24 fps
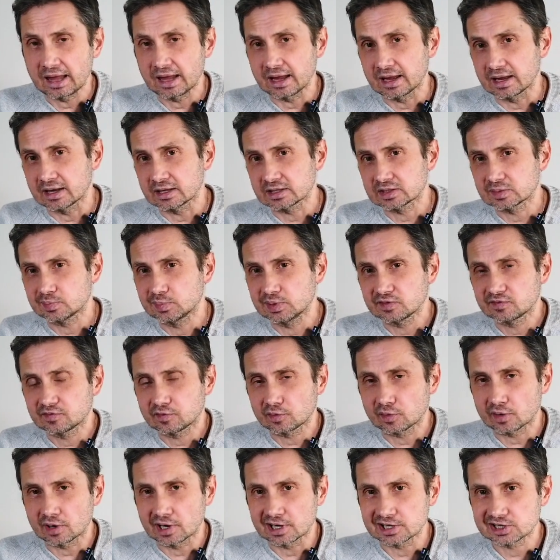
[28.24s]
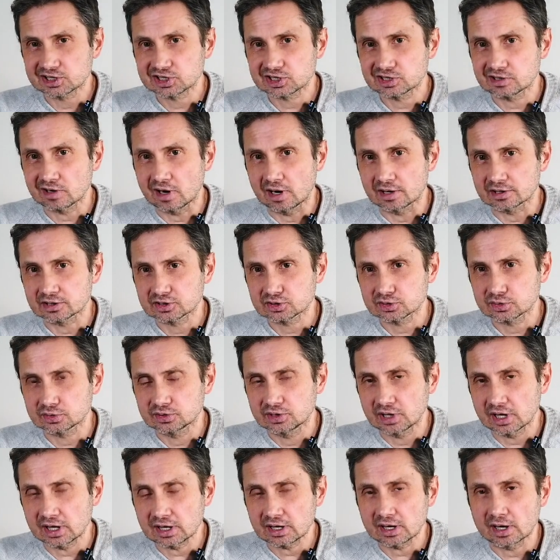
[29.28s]
And before I start
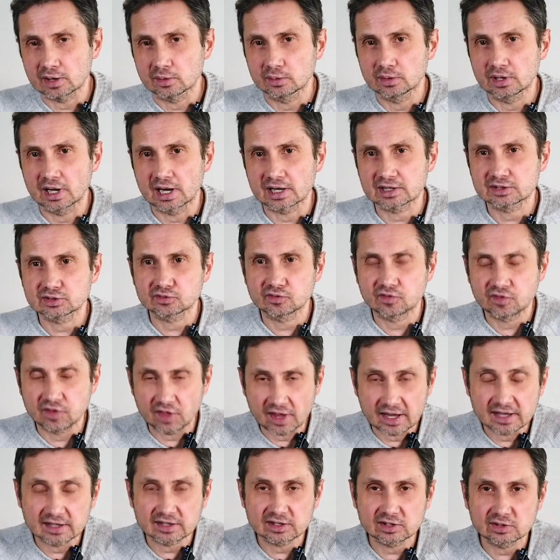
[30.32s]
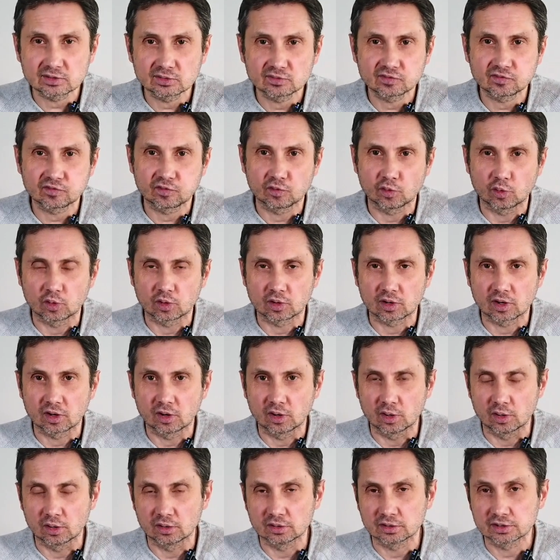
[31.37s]
today, I would like to thank you for
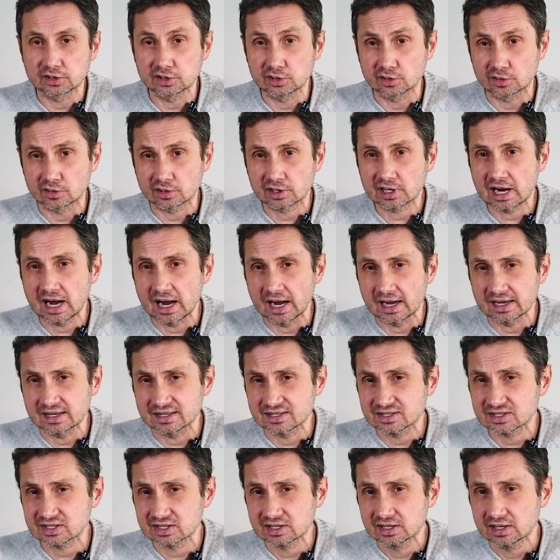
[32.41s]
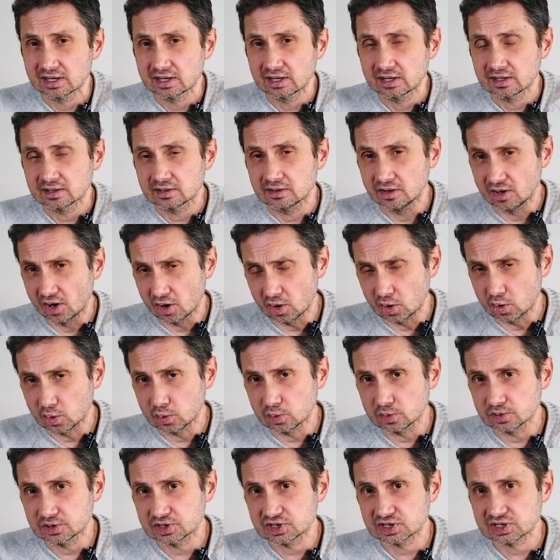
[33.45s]
all your kind
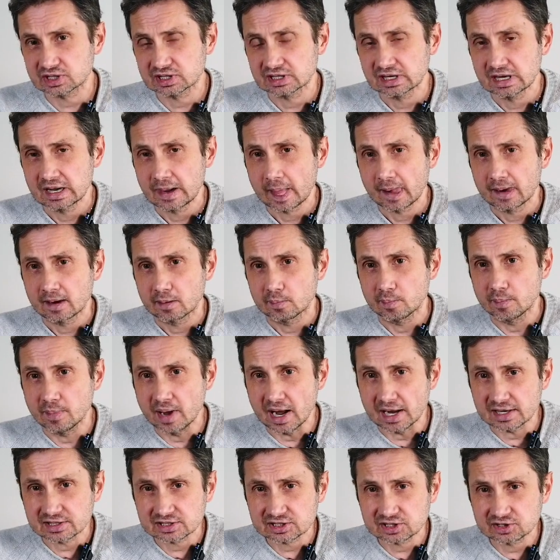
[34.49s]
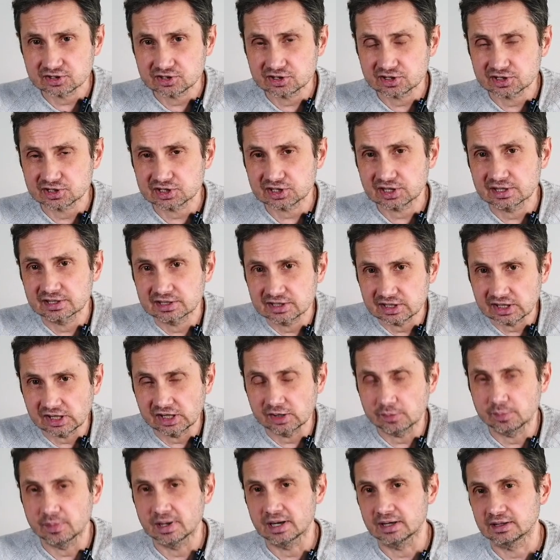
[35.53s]
notes, messages and
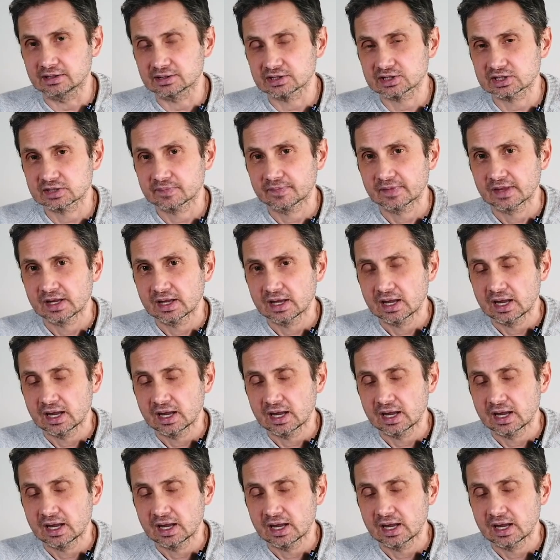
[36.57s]
emails.